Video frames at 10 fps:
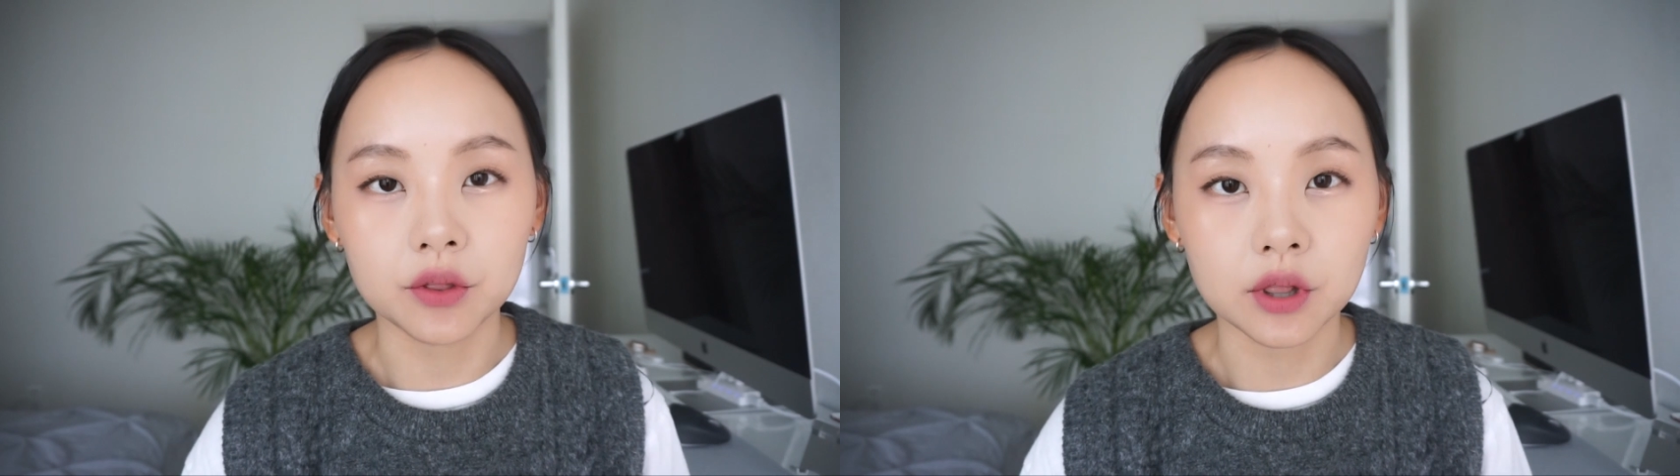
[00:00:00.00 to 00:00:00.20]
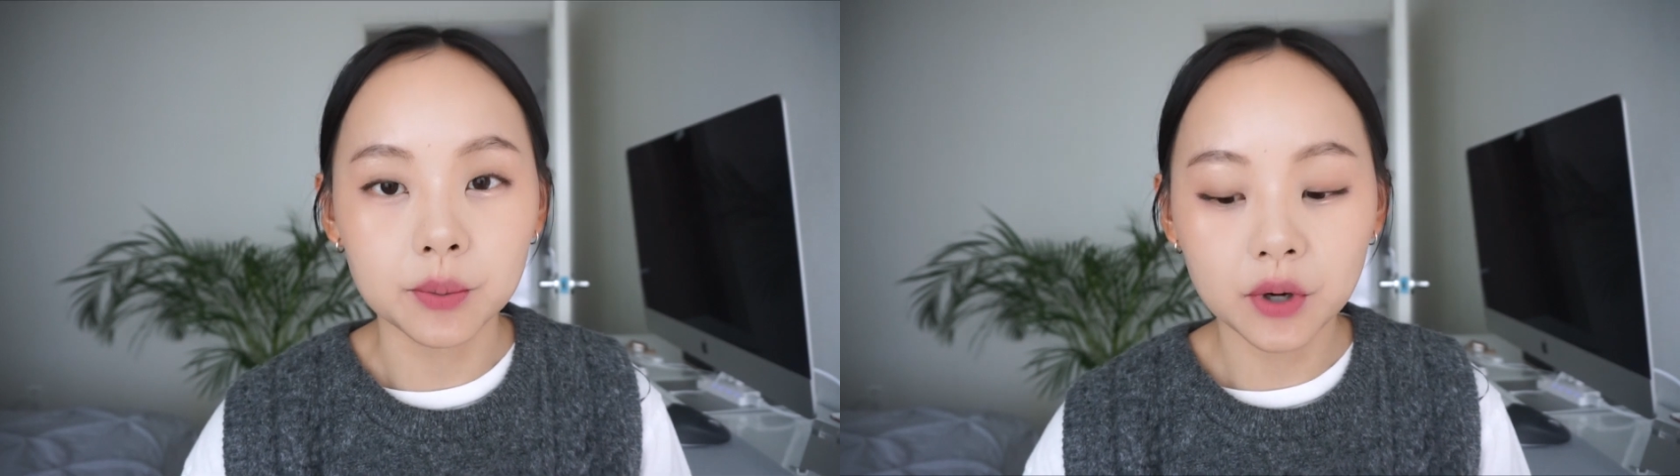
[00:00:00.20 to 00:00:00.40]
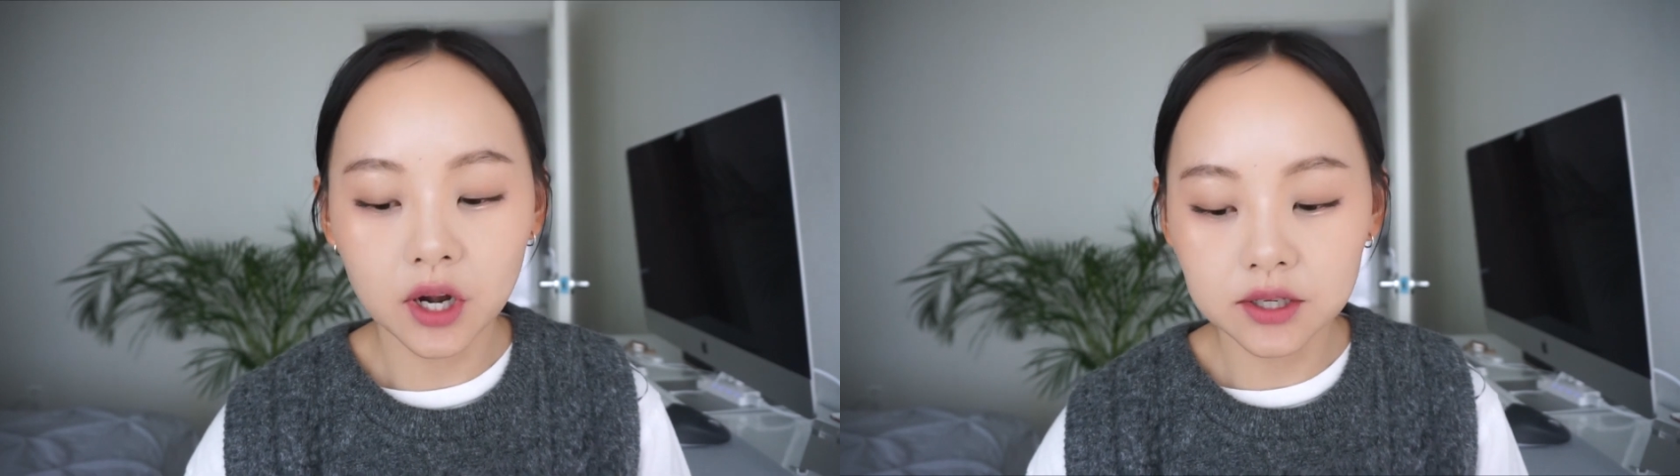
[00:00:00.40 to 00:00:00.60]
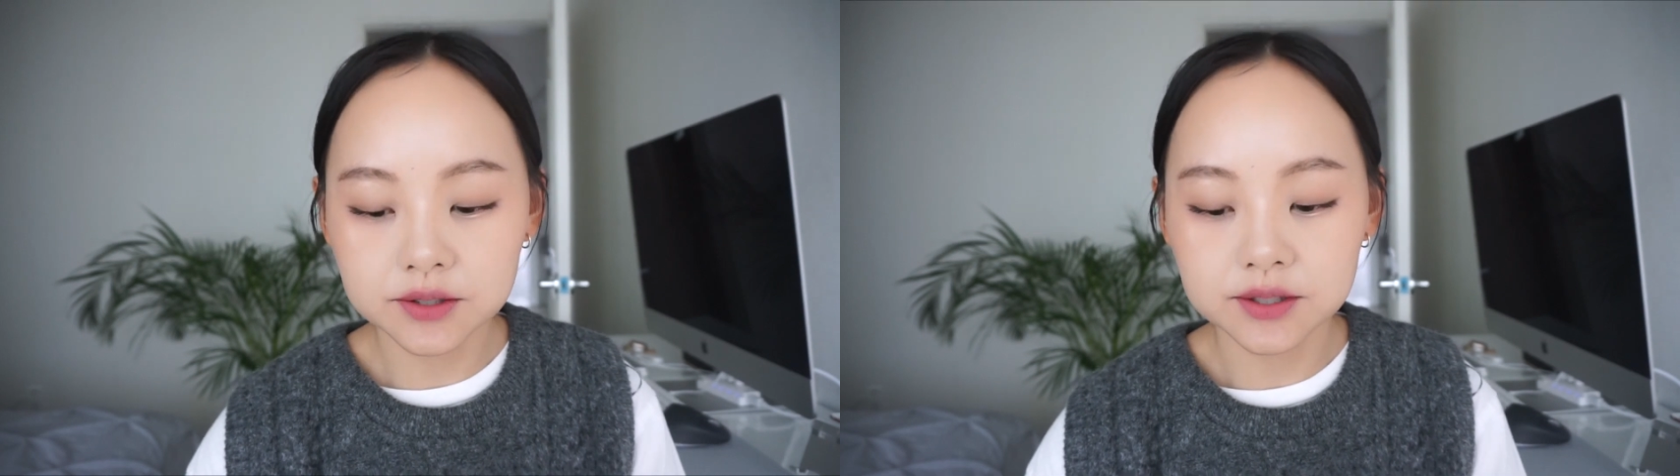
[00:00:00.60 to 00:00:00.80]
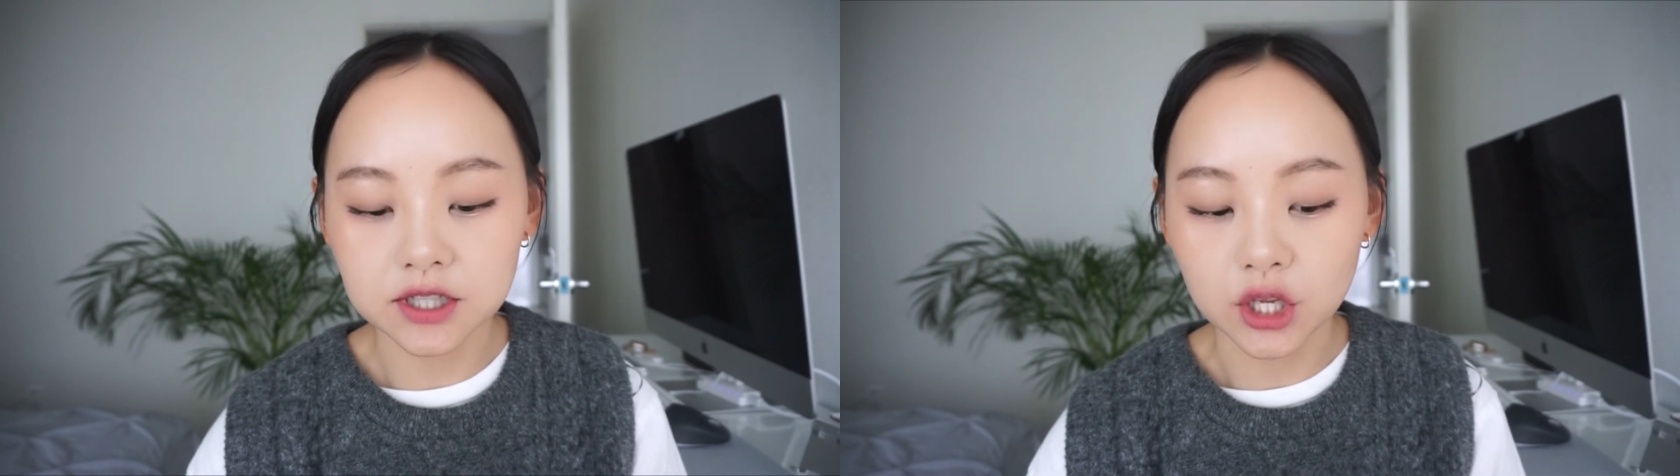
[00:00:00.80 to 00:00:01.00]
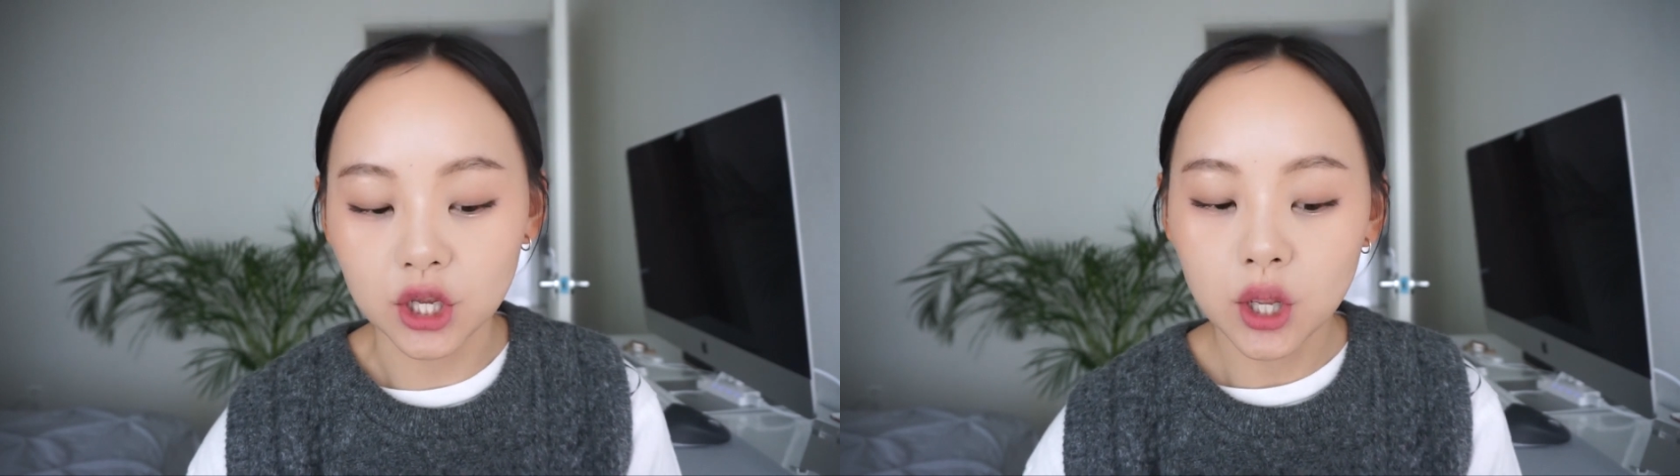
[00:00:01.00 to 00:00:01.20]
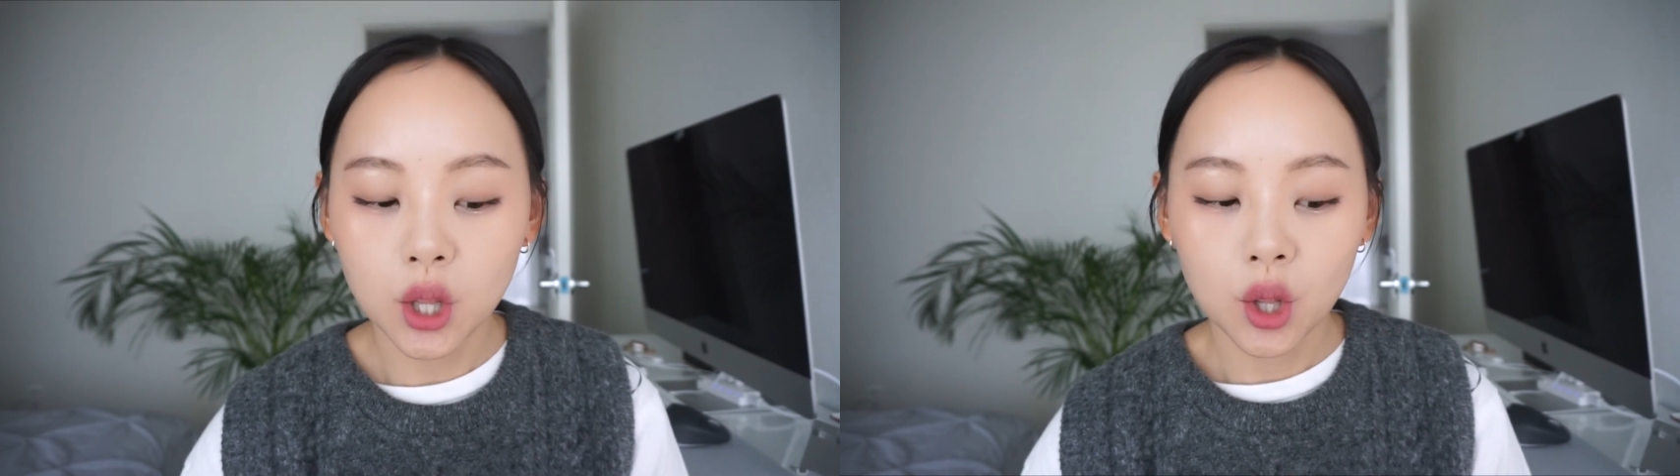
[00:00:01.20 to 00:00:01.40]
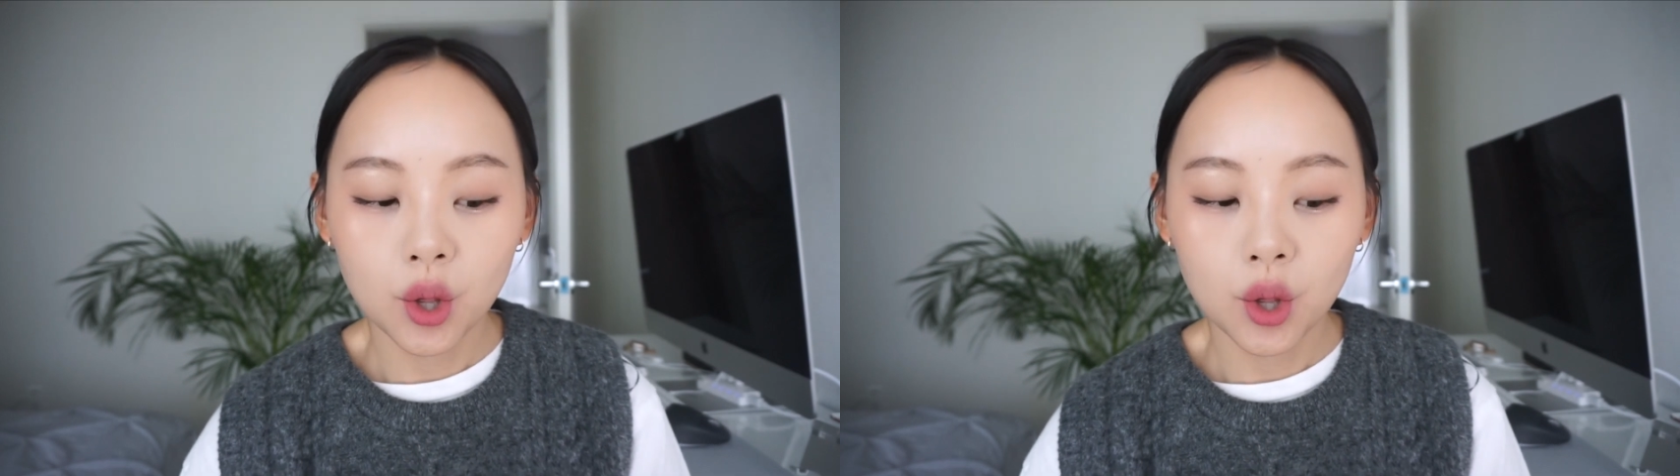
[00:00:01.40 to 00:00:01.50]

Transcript: other lip products to see